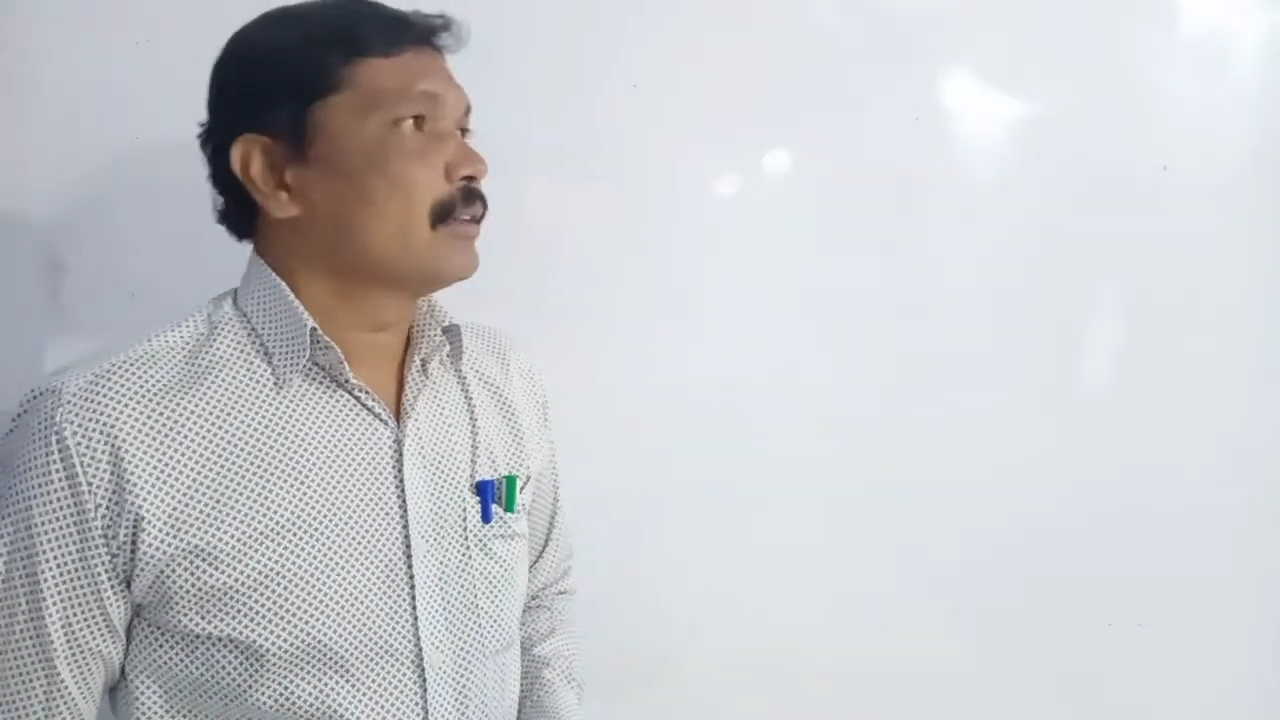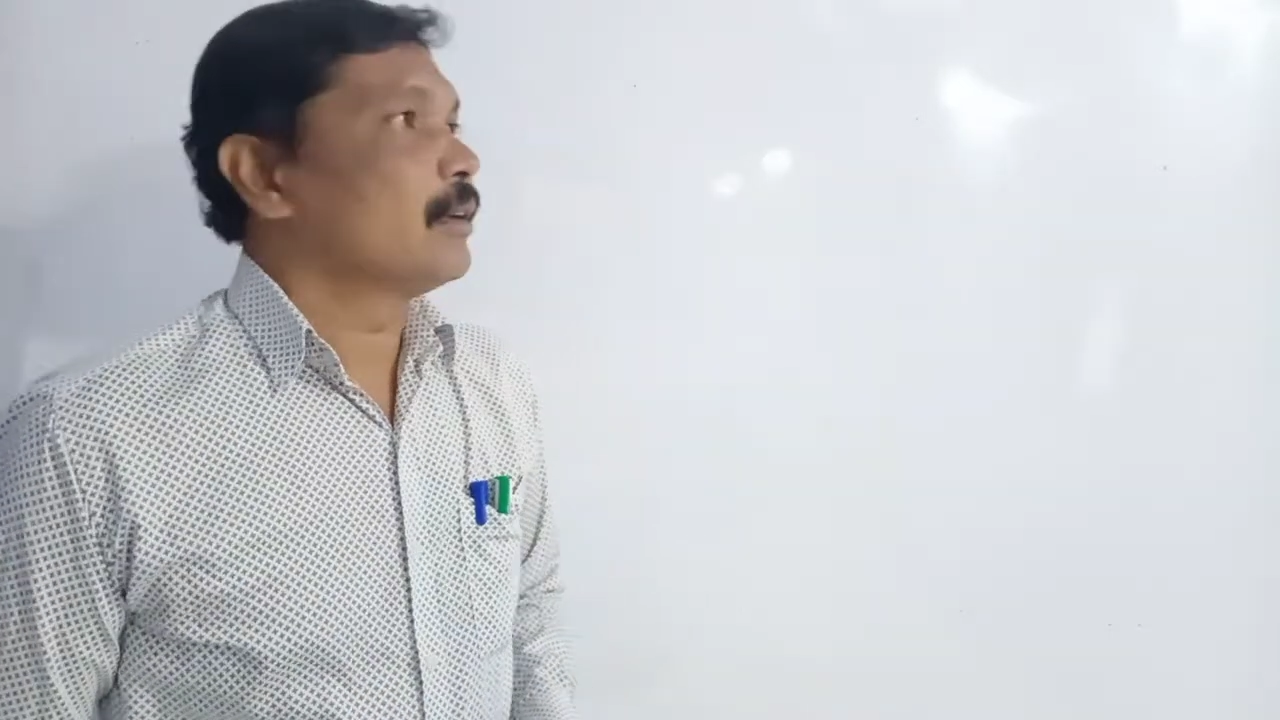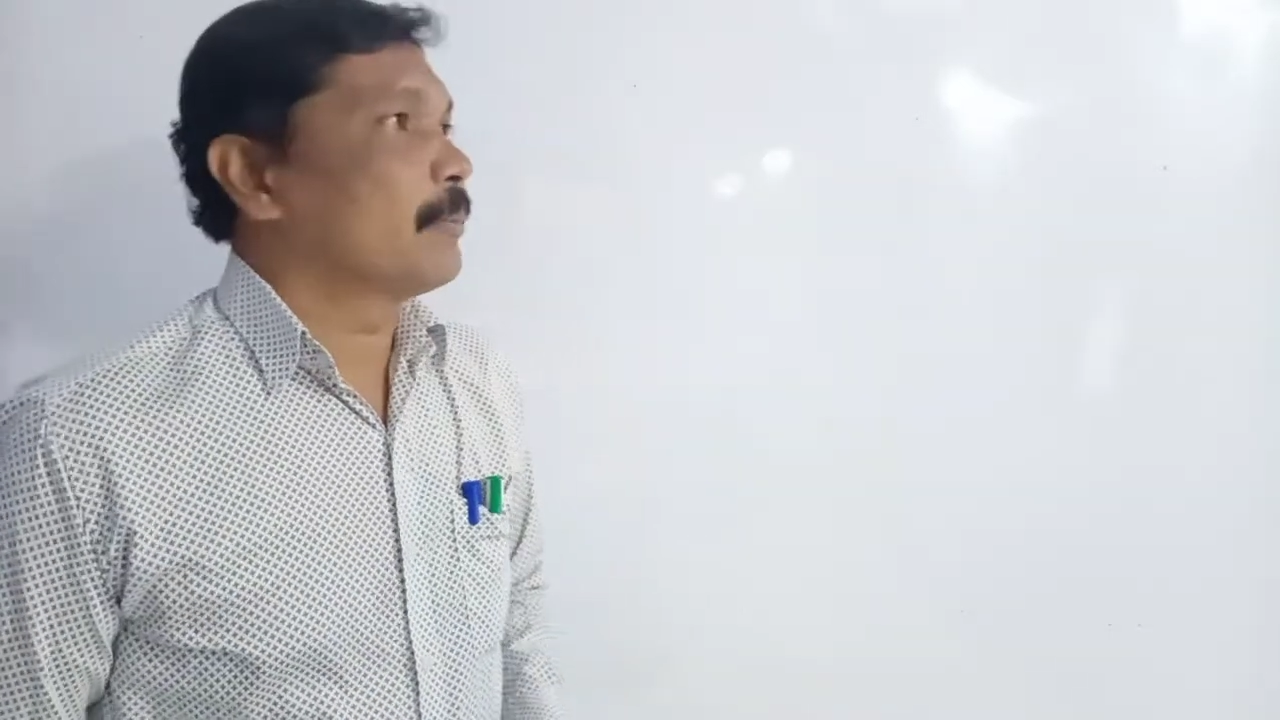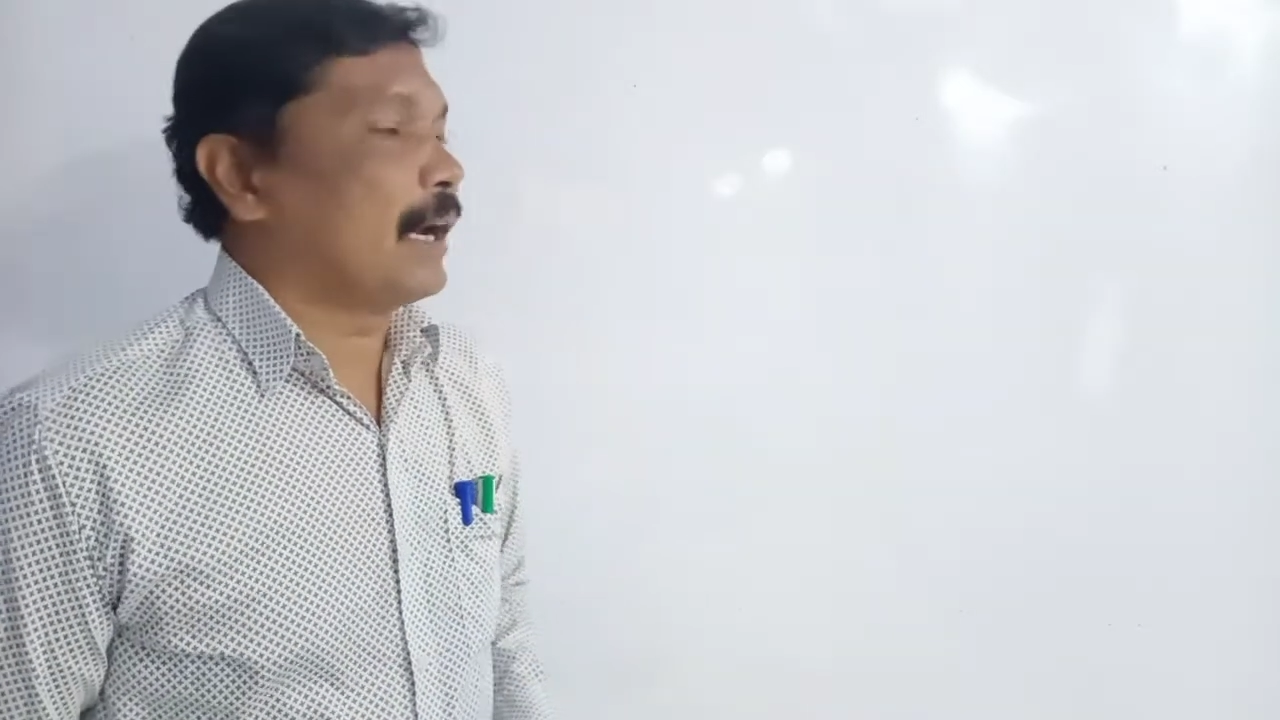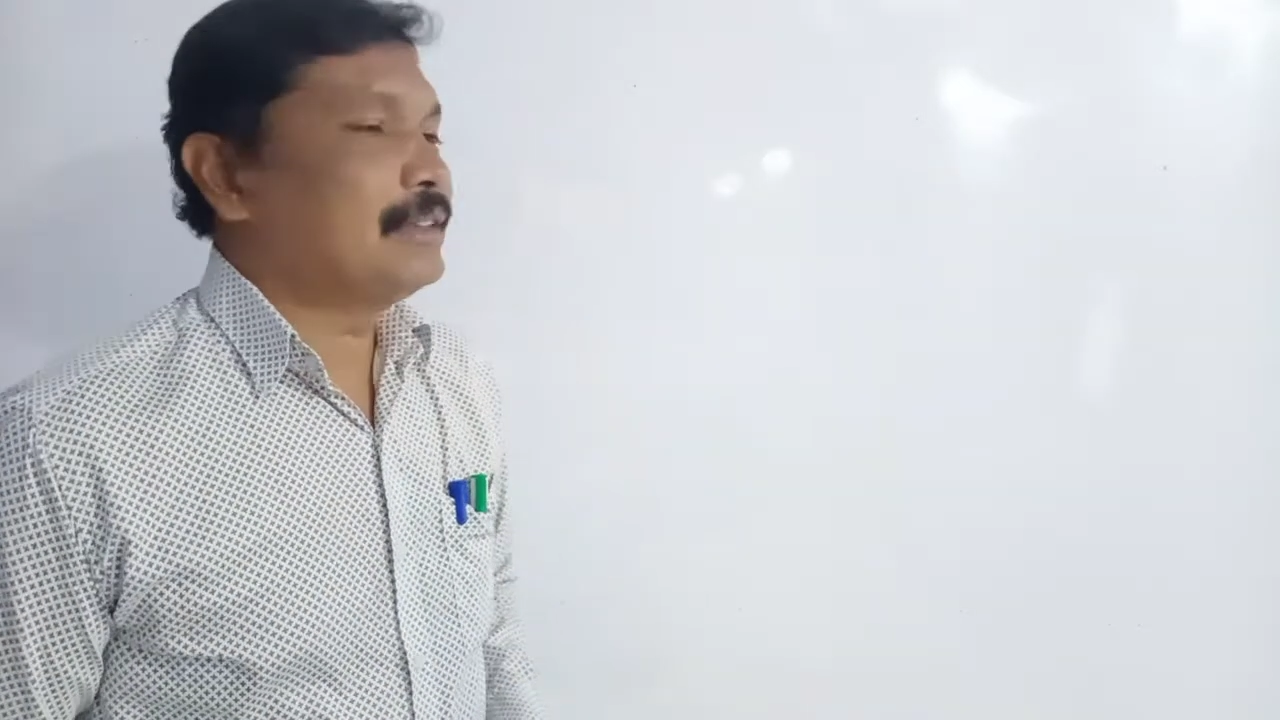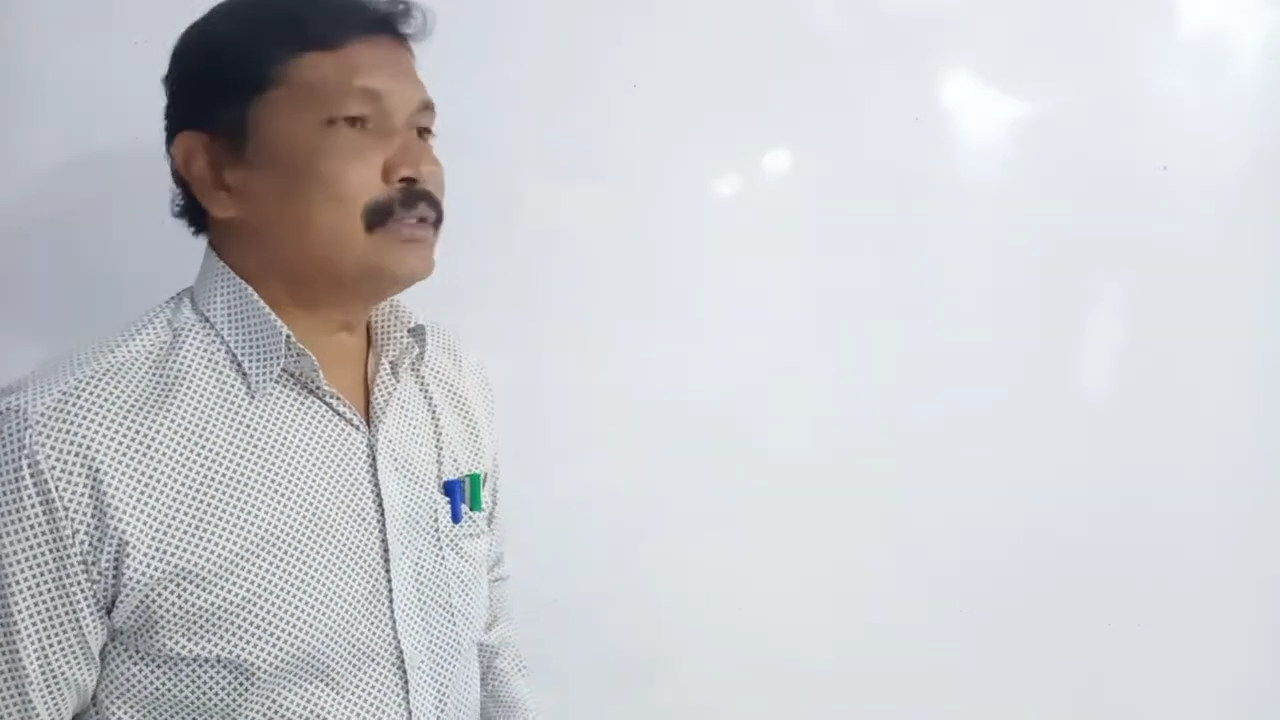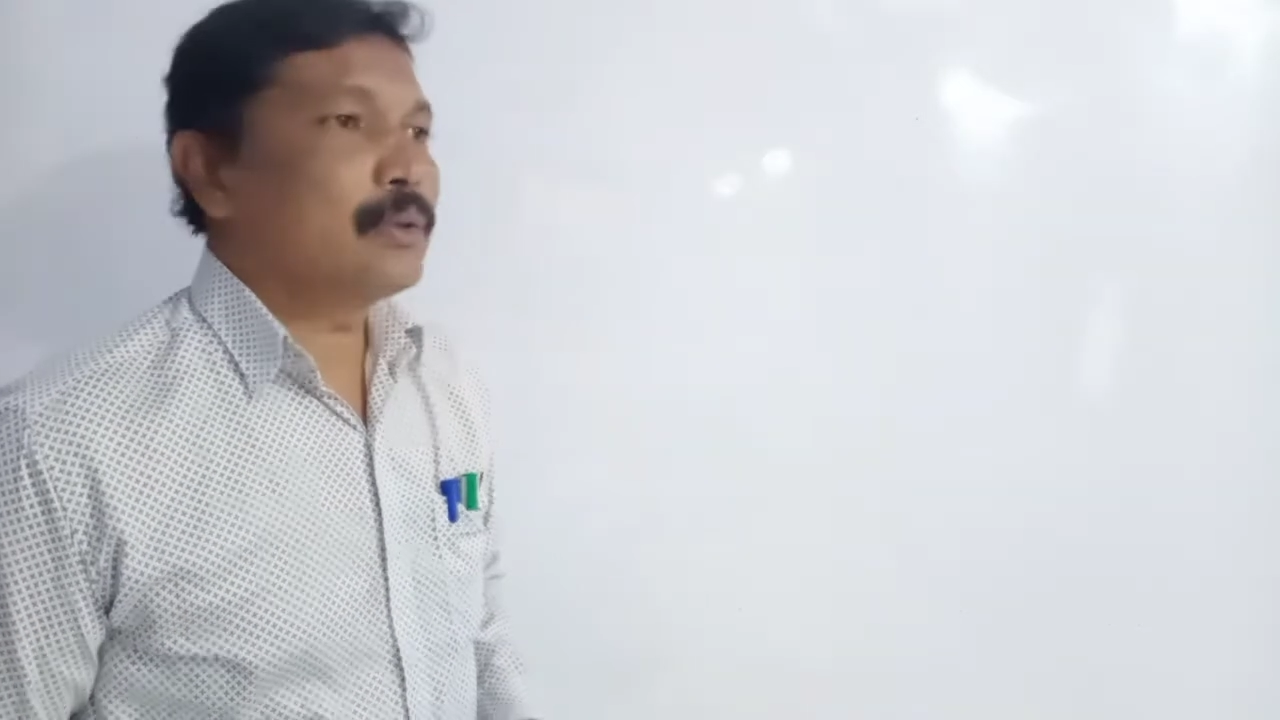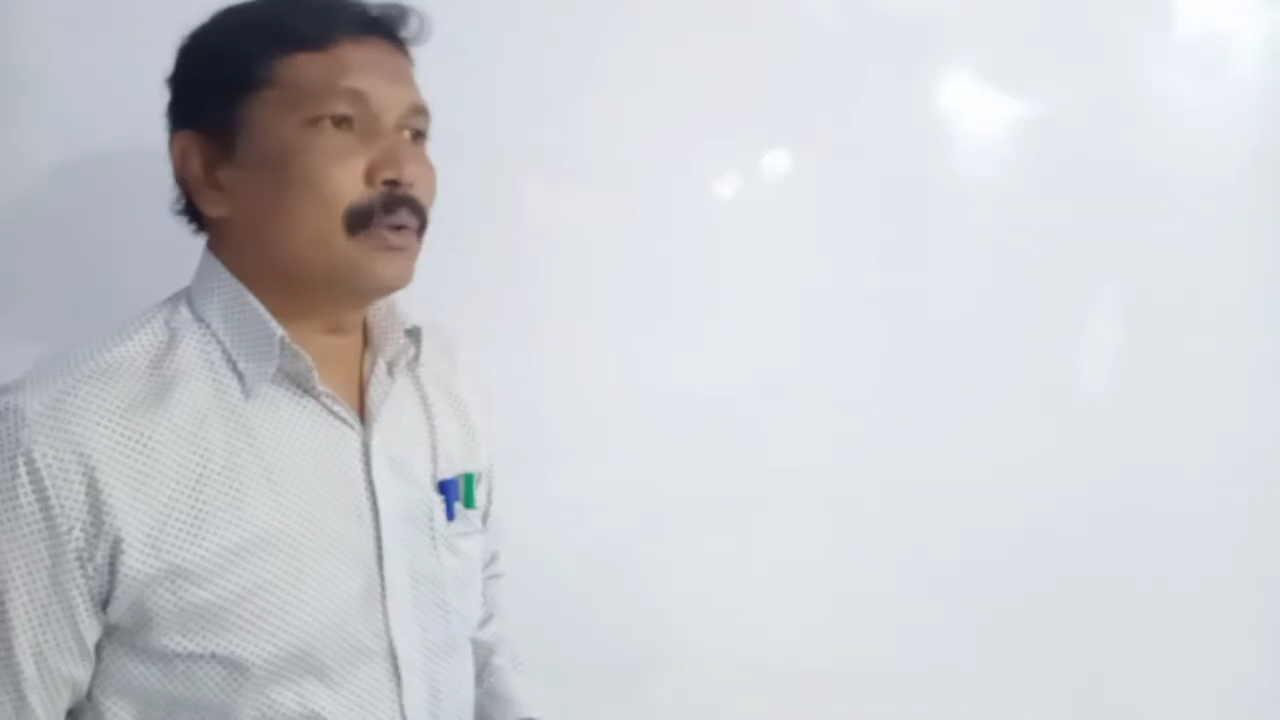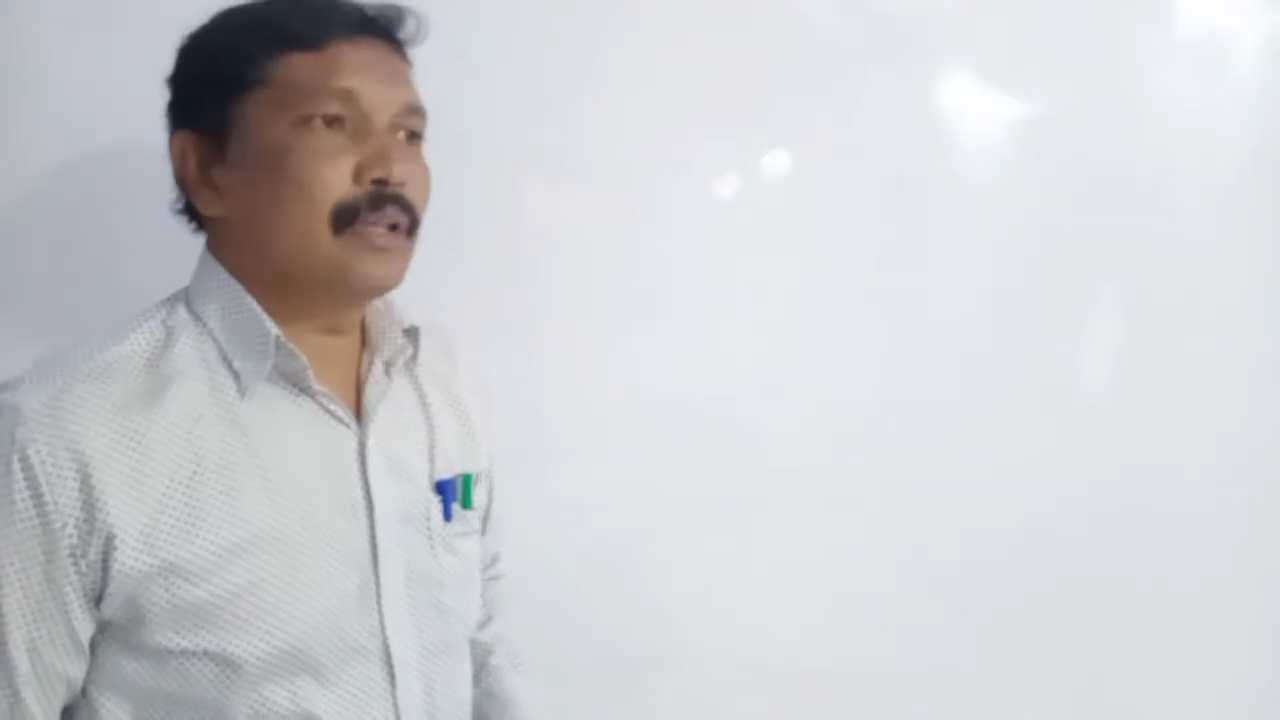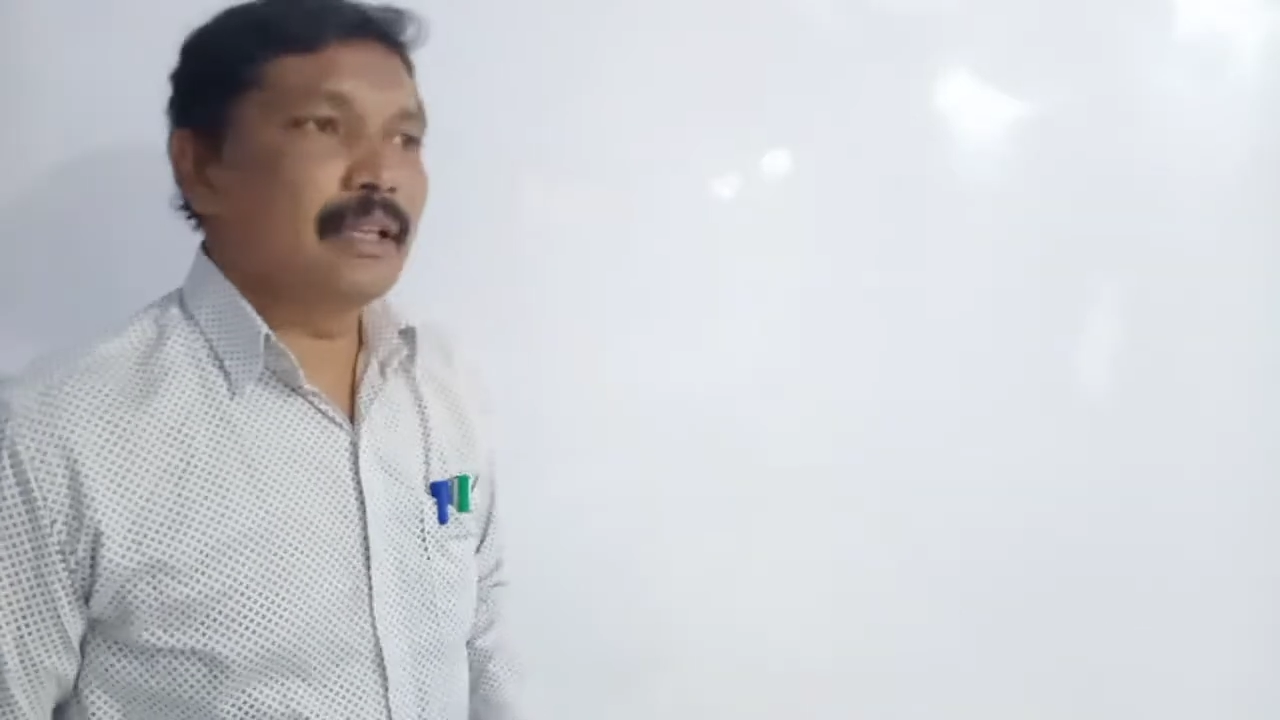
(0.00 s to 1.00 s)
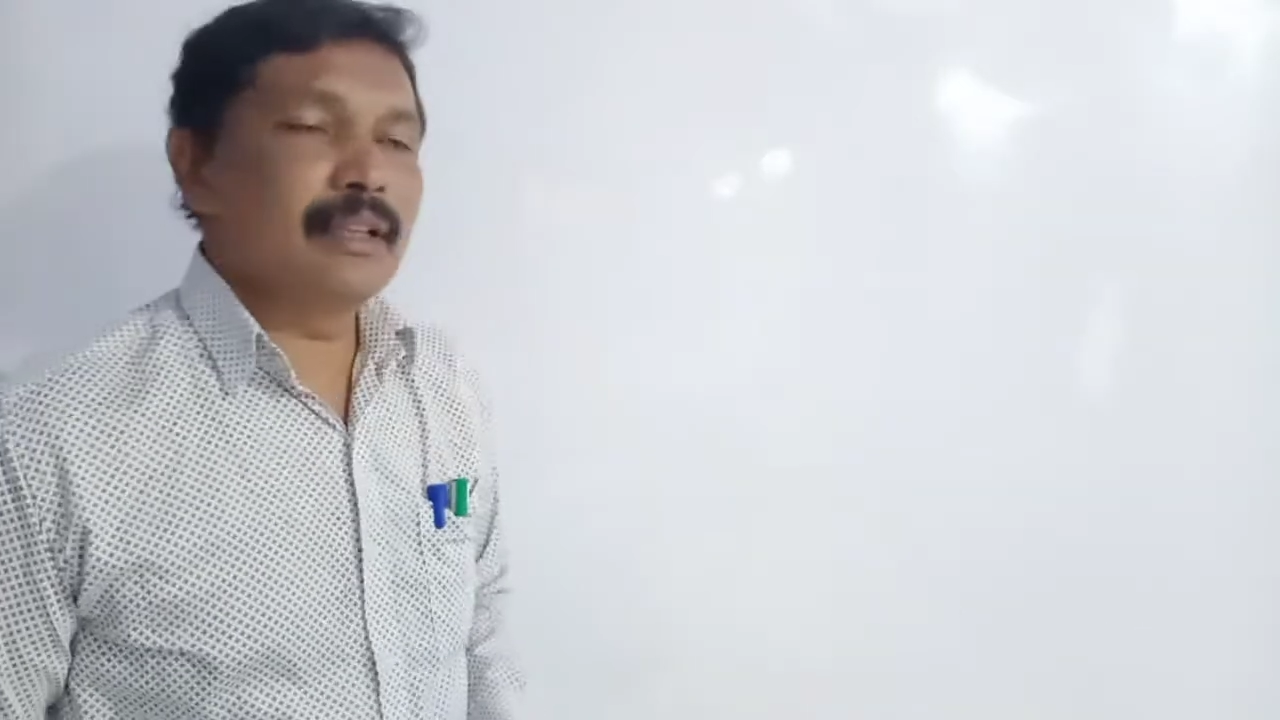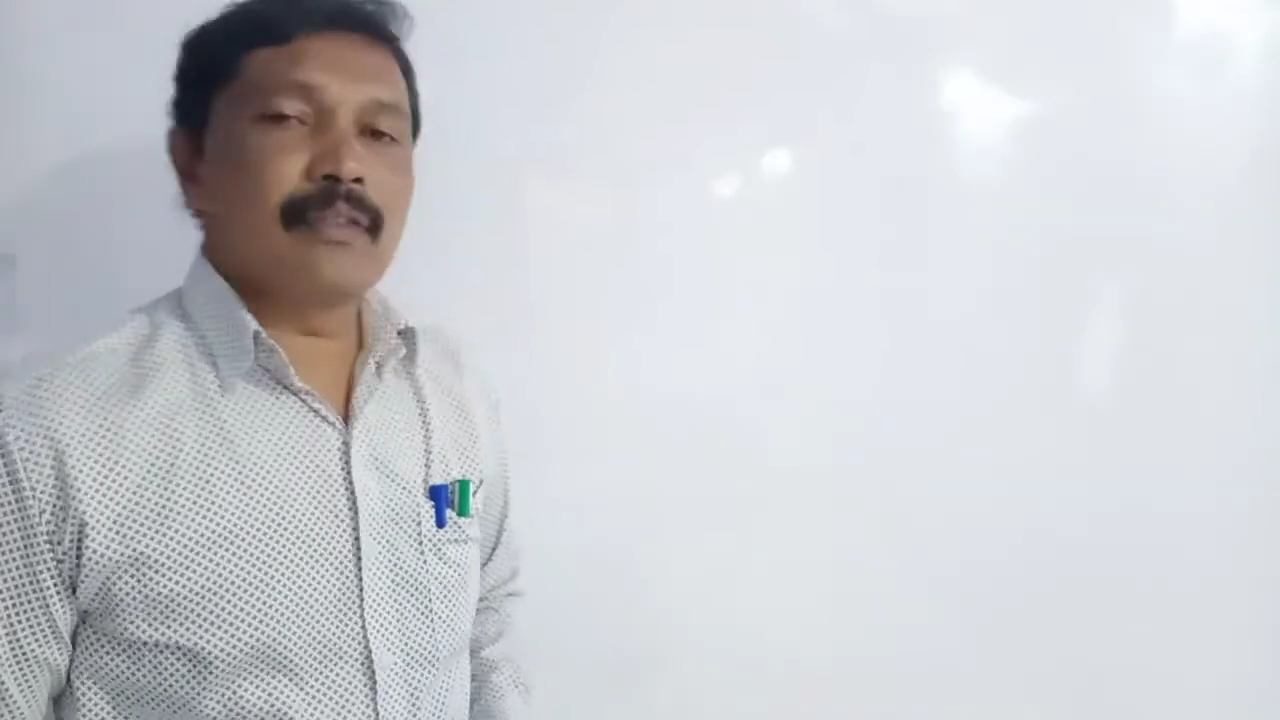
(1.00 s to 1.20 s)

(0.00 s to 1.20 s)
the plants grown in